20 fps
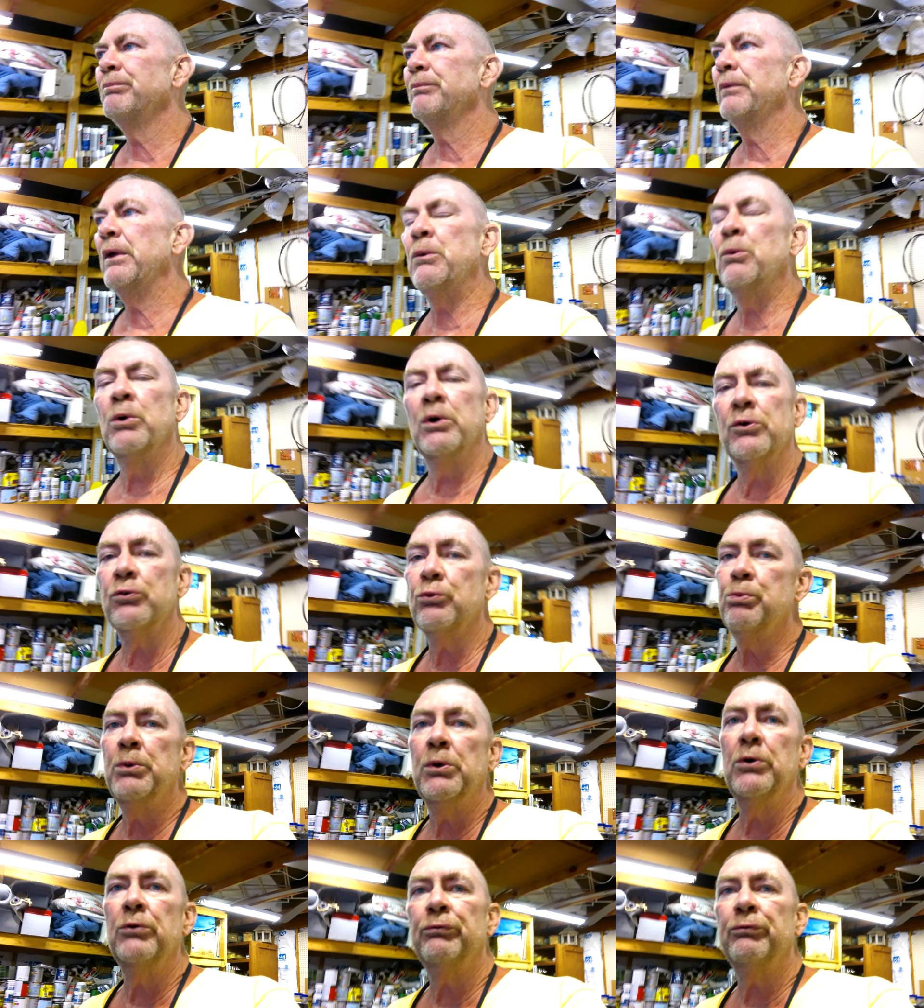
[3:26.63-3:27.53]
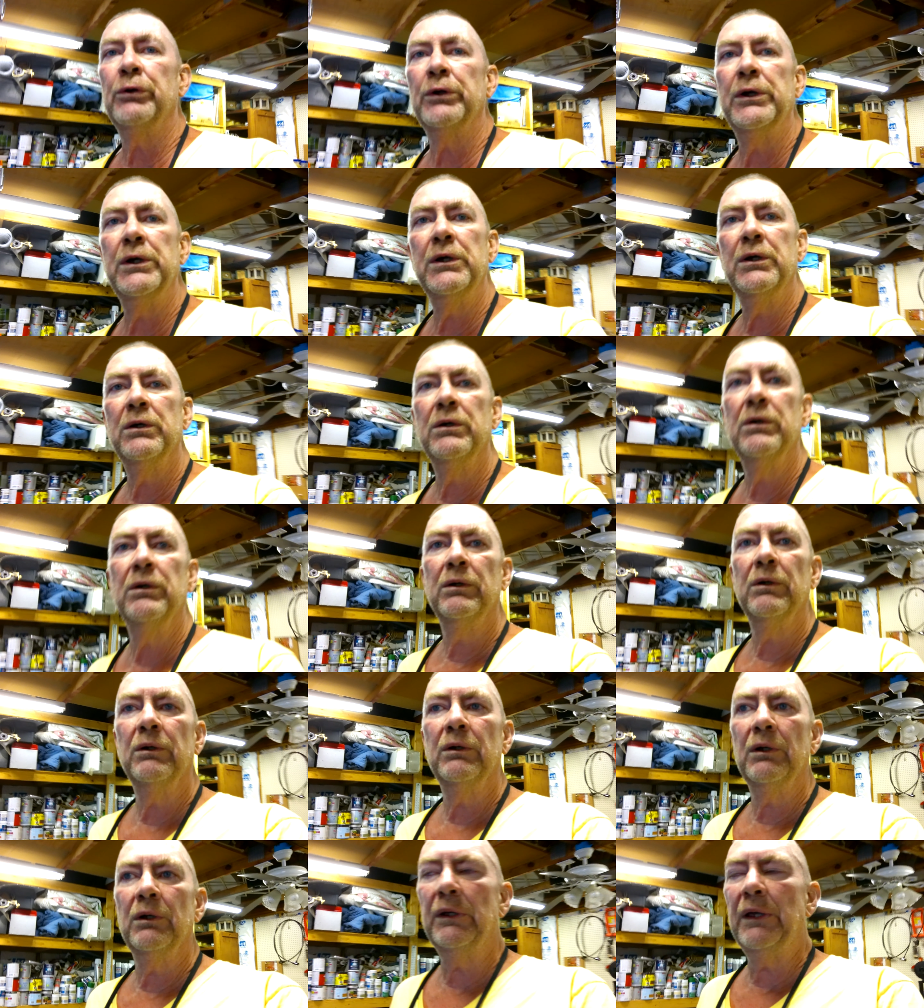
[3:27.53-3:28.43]
it works beautifully.
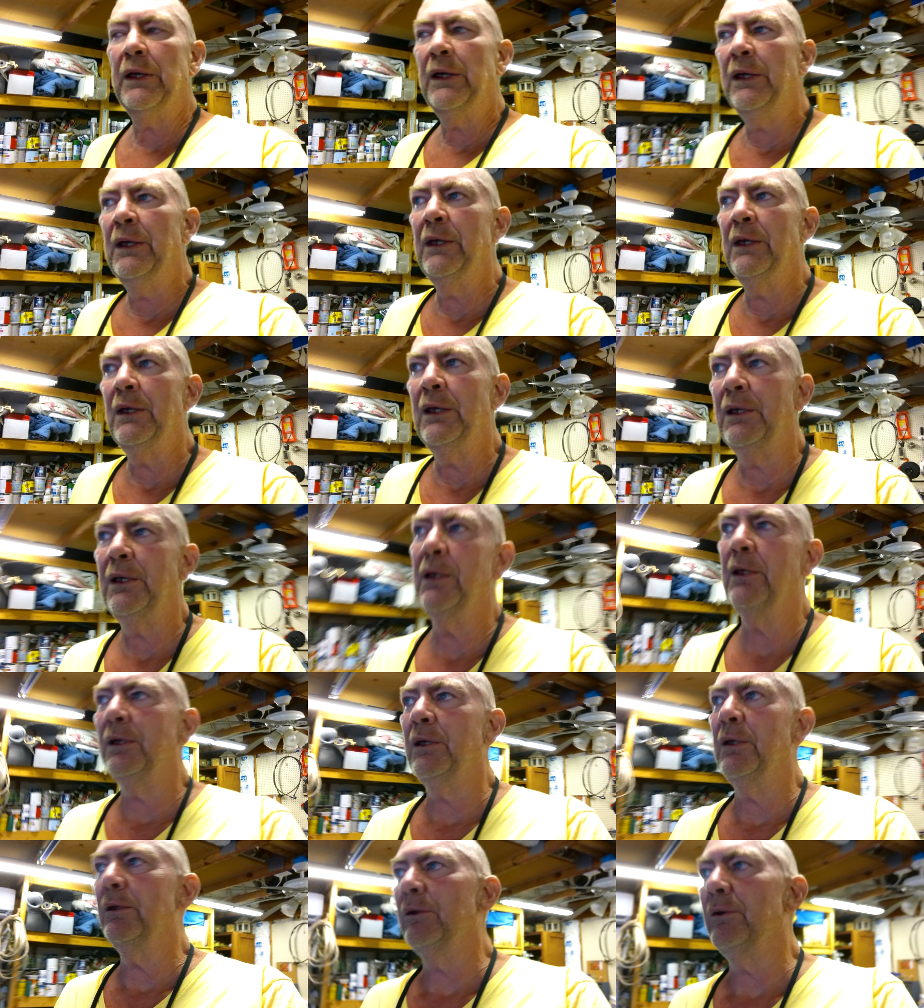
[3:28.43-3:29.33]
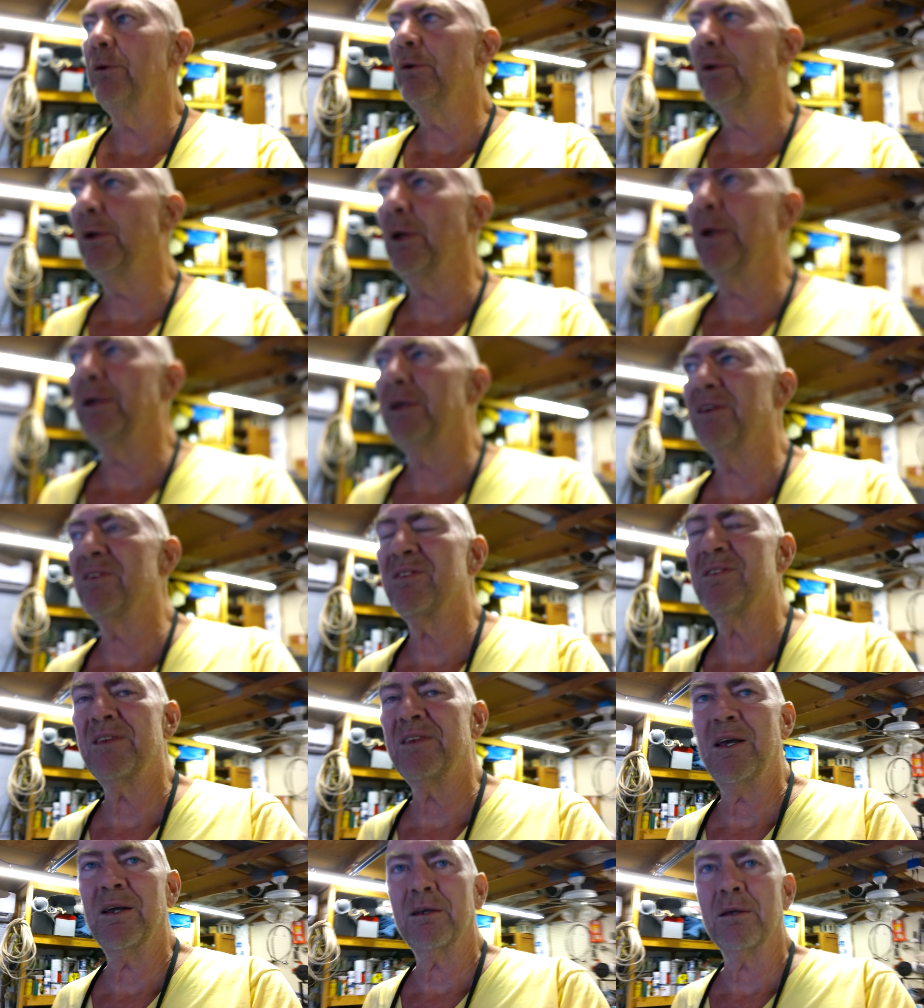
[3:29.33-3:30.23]
And I guess
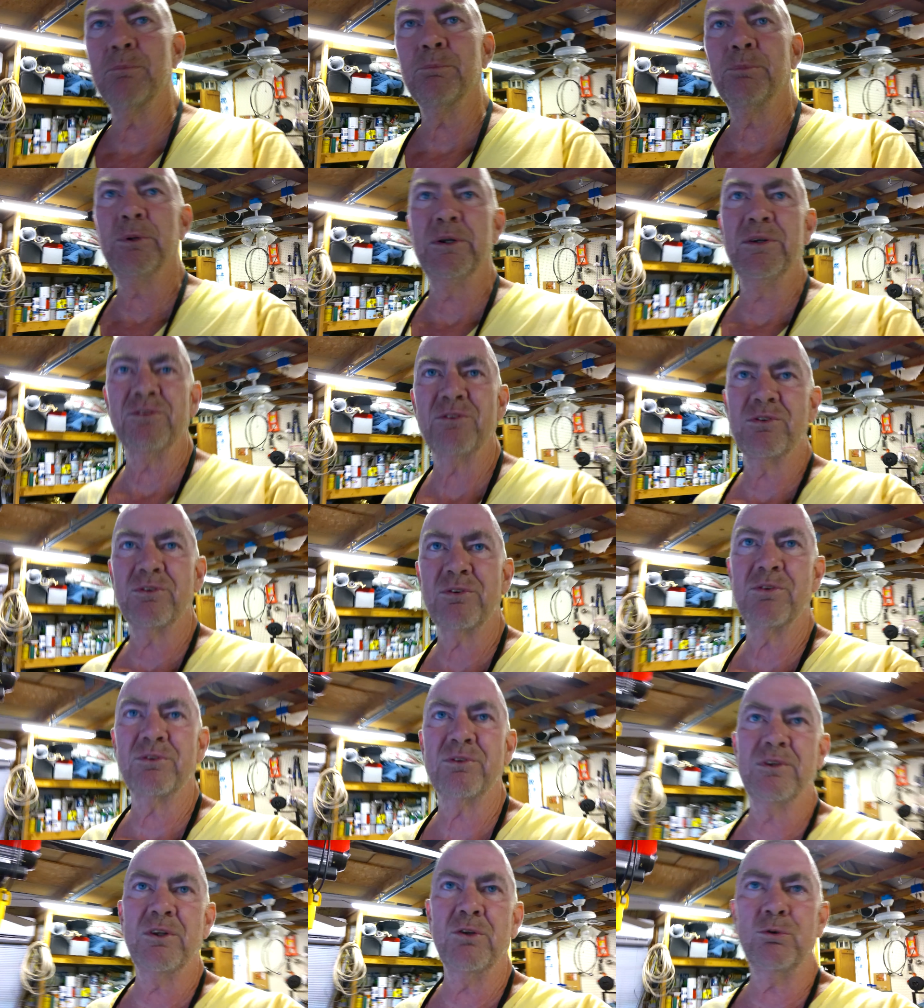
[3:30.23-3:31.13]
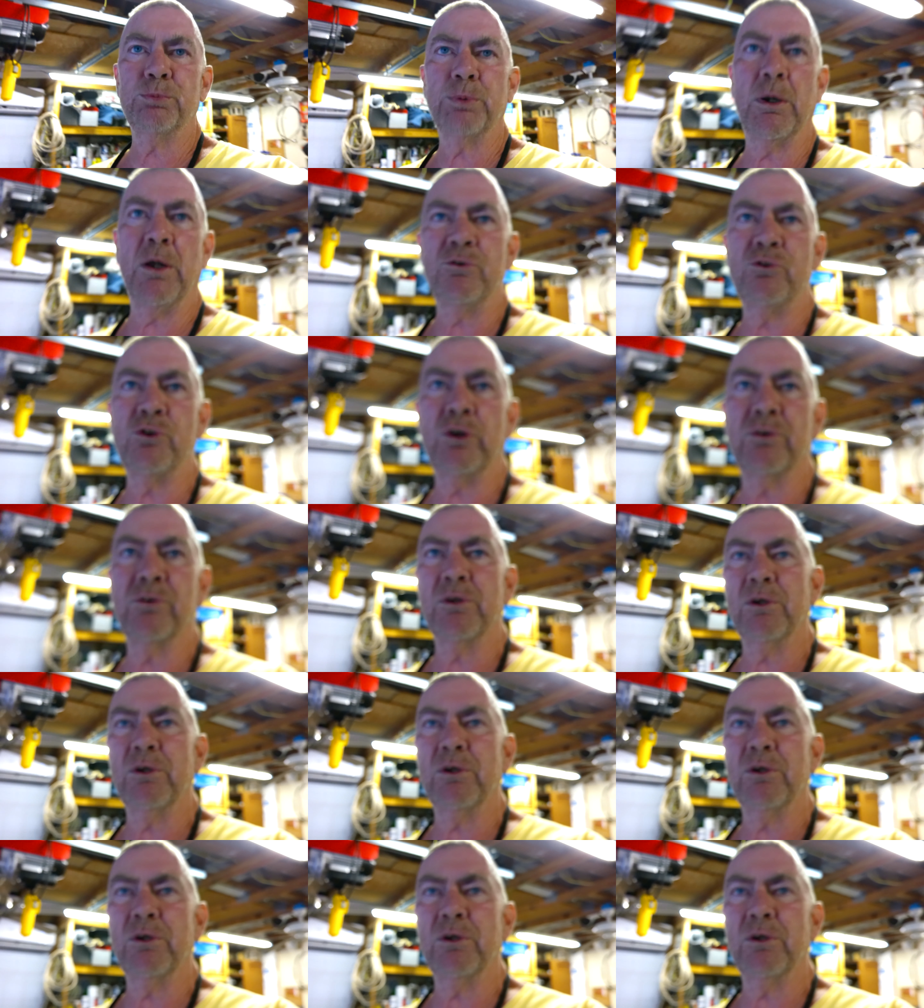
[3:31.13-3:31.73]
that completes this project.